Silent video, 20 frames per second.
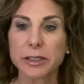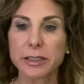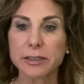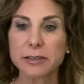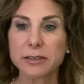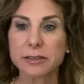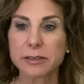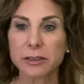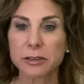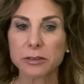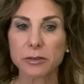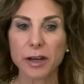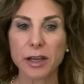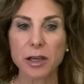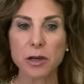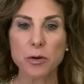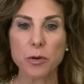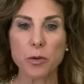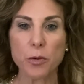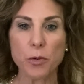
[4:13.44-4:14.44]

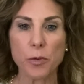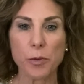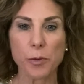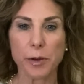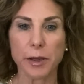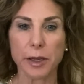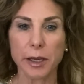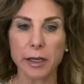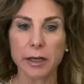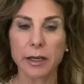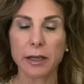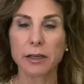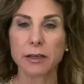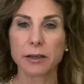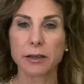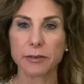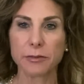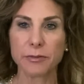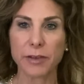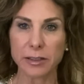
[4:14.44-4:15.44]
considering
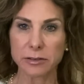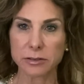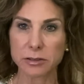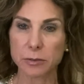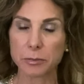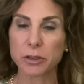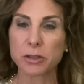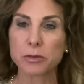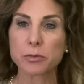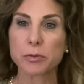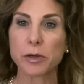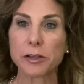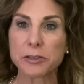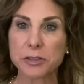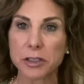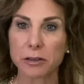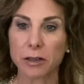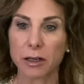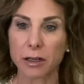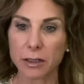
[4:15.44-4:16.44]
eating vegetables on
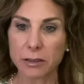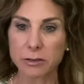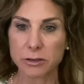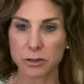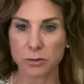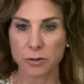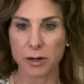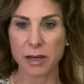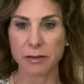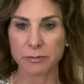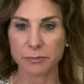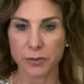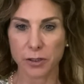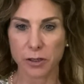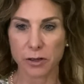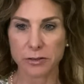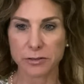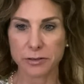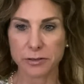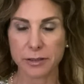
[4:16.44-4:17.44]
your entree
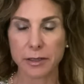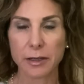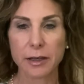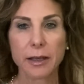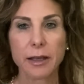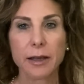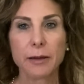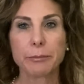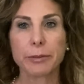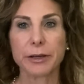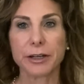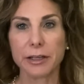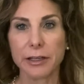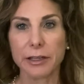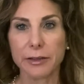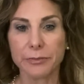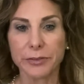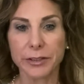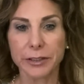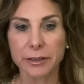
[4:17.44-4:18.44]
first. But
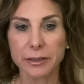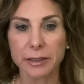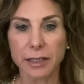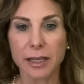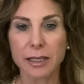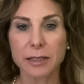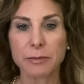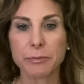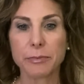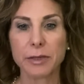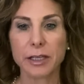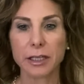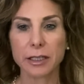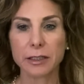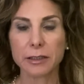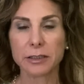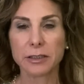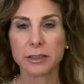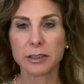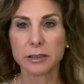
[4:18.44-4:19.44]
if you're like
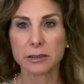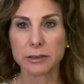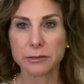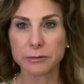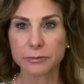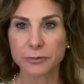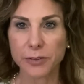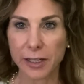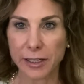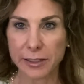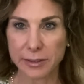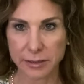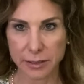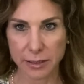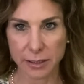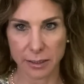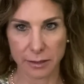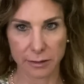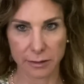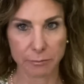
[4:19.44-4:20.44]
me, who finds
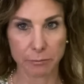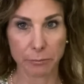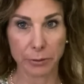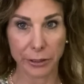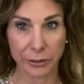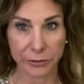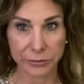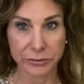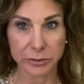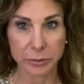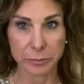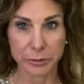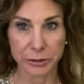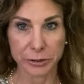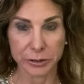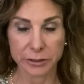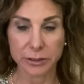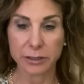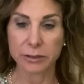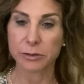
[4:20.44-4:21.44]
it
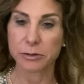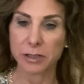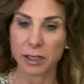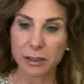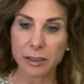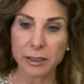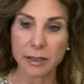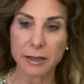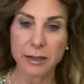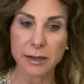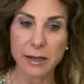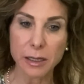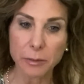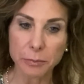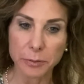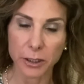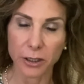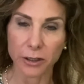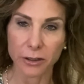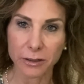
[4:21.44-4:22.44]
impossible to not
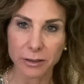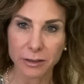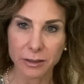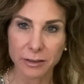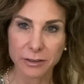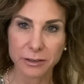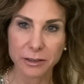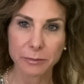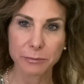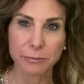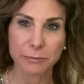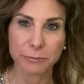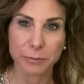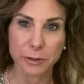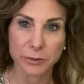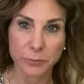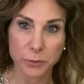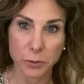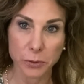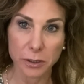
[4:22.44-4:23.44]
nibble
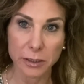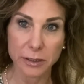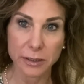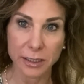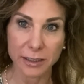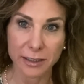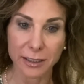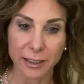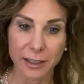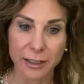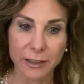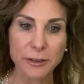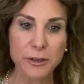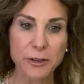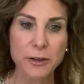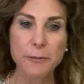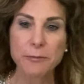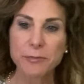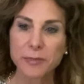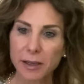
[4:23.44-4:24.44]
before dinner,
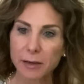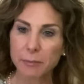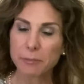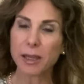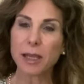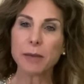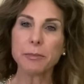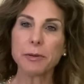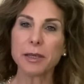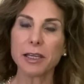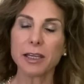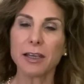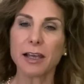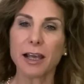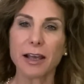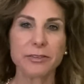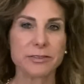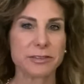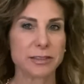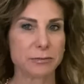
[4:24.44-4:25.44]
maybe
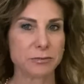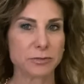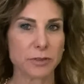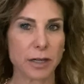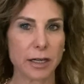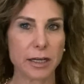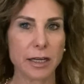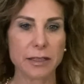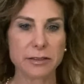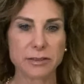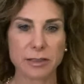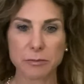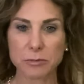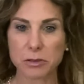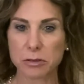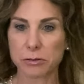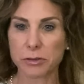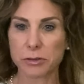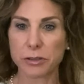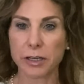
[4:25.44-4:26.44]
have some
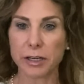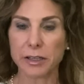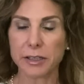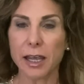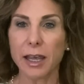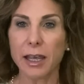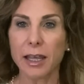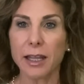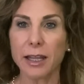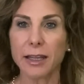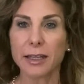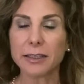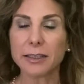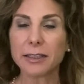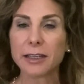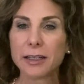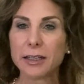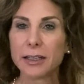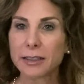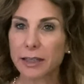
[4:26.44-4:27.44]
crudité,
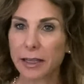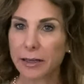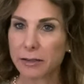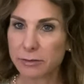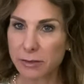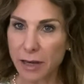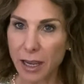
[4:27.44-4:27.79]
like